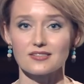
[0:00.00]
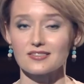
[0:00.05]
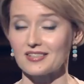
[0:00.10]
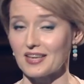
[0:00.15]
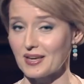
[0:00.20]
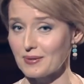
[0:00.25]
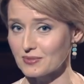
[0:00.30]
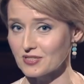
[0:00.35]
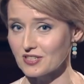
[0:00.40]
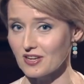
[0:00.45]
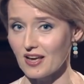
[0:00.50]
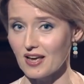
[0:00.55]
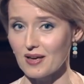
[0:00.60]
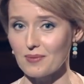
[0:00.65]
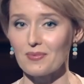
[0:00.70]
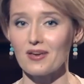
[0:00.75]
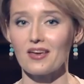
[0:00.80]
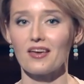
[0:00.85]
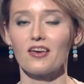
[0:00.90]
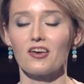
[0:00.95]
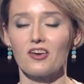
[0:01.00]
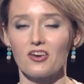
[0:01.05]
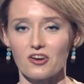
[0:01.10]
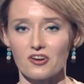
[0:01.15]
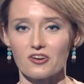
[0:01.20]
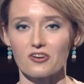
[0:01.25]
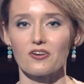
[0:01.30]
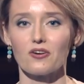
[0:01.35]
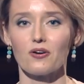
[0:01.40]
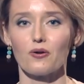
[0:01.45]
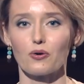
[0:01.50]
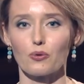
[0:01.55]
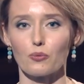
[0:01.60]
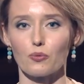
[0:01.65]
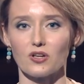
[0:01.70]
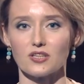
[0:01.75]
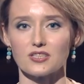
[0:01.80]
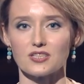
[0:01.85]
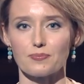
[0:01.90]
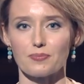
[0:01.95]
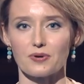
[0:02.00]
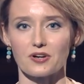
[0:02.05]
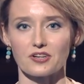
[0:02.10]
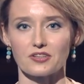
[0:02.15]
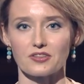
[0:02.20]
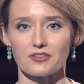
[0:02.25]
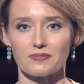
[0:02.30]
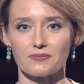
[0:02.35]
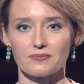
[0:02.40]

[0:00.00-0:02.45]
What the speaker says: same time, here on Worlds Apart.